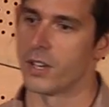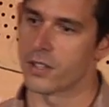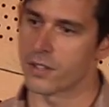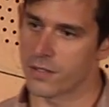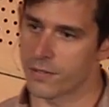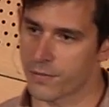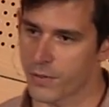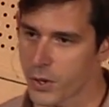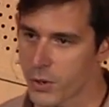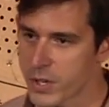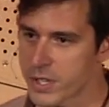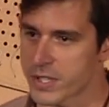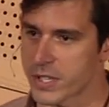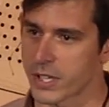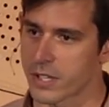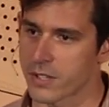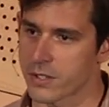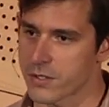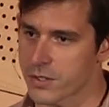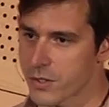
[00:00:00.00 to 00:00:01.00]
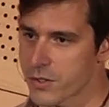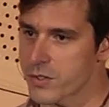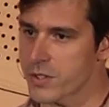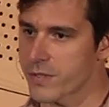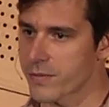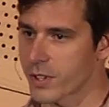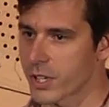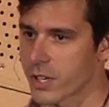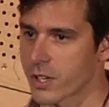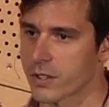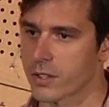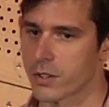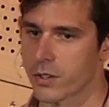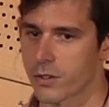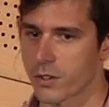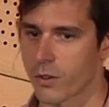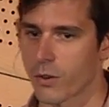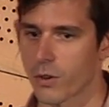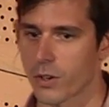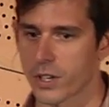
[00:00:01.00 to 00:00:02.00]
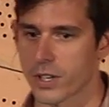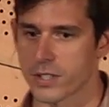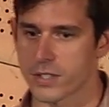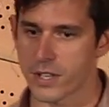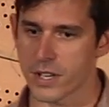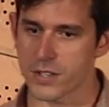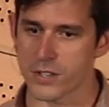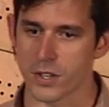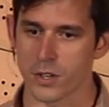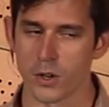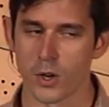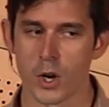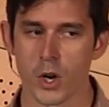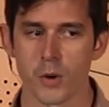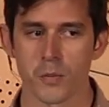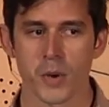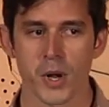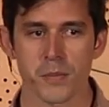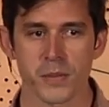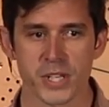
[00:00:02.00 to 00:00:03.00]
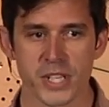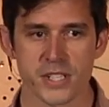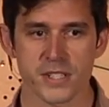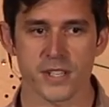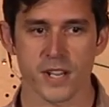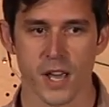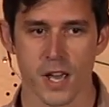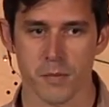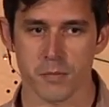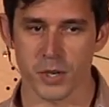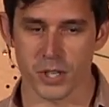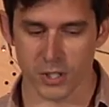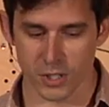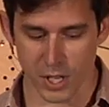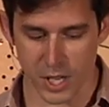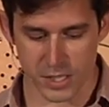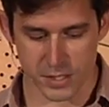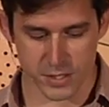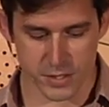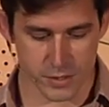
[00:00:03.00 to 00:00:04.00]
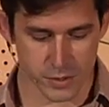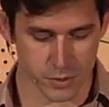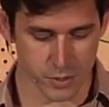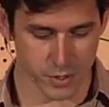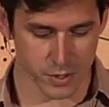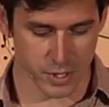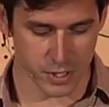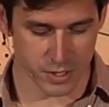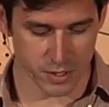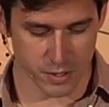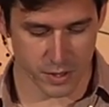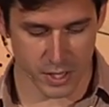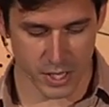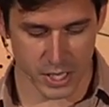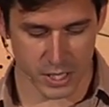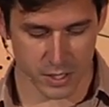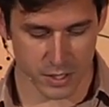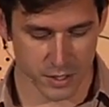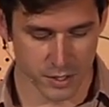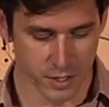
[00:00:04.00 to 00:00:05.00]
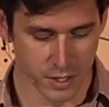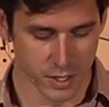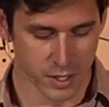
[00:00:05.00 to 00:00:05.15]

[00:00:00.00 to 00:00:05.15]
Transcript: to focusing exclusively on the organization probably needs to happen a lot sooner than you think.